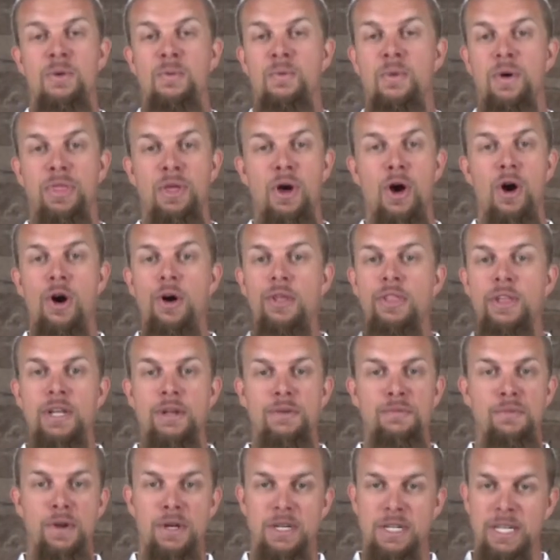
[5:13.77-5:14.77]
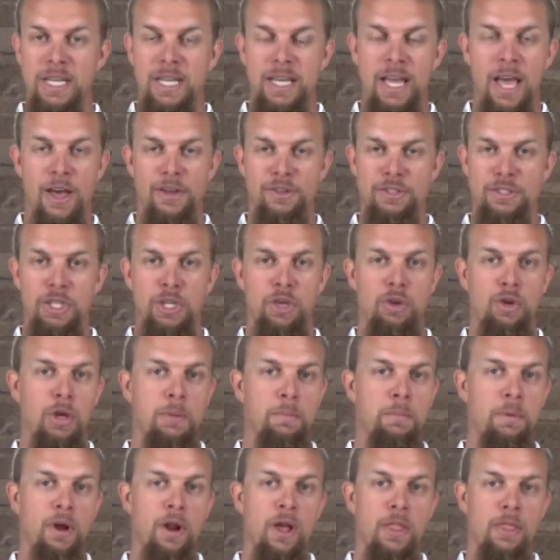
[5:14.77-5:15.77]
With all the different decals that you
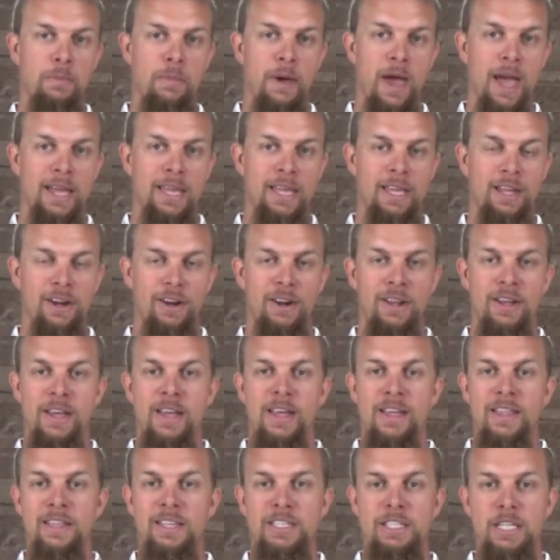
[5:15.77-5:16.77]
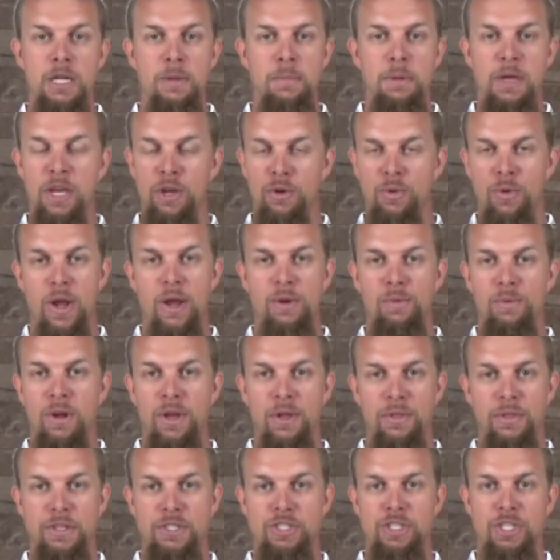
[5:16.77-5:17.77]
can put on the back here, this is going to be a great
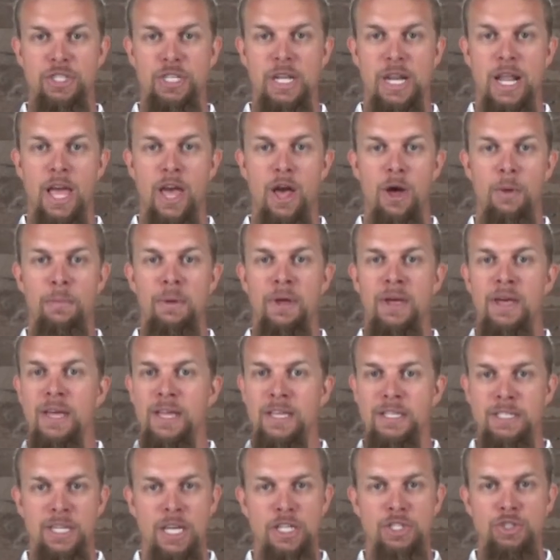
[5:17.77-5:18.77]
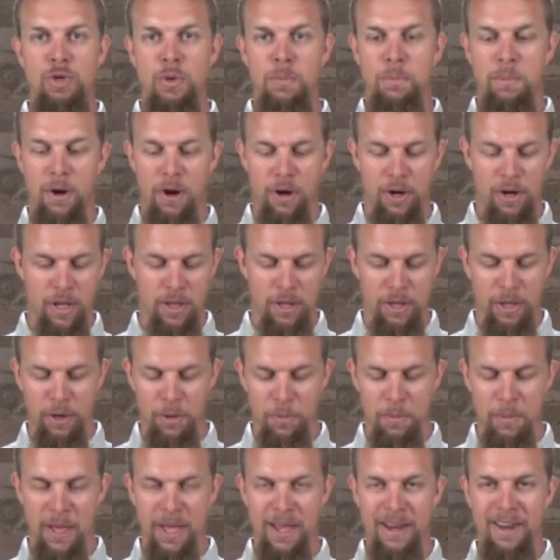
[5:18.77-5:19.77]
reel that's just going to help set you apart a
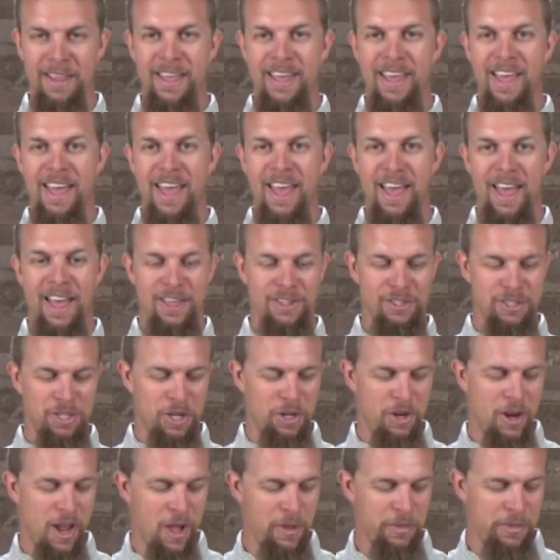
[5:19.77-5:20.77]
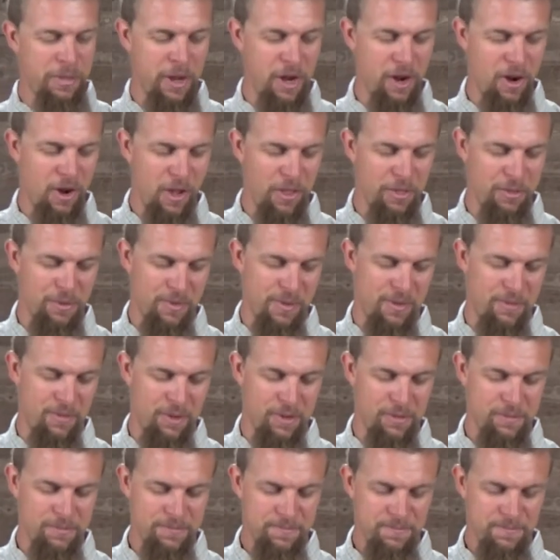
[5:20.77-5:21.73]
little bit as you're out there on the river.